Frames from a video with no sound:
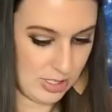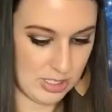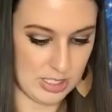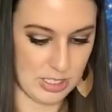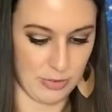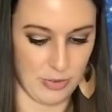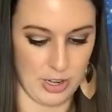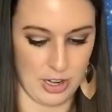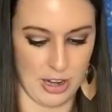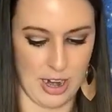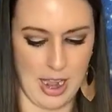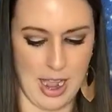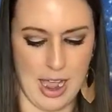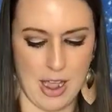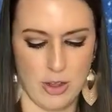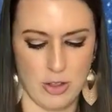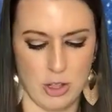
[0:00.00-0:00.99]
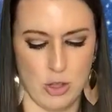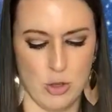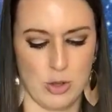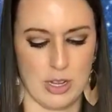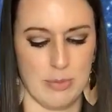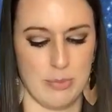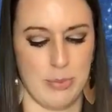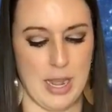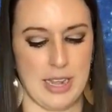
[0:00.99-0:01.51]
to figure out how you
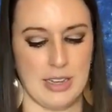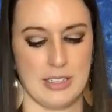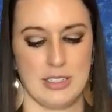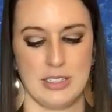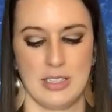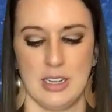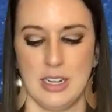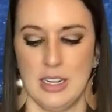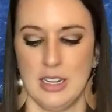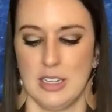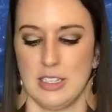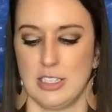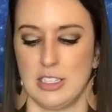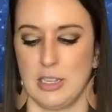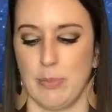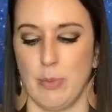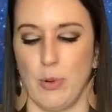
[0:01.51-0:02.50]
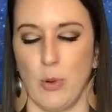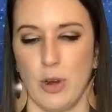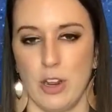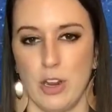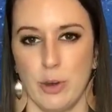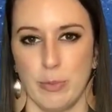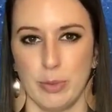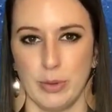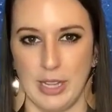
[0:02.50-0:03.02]
can best support
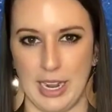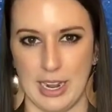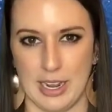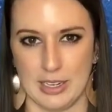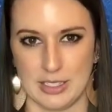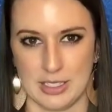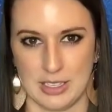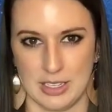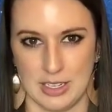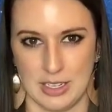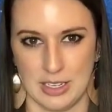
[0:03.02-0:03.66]
your plant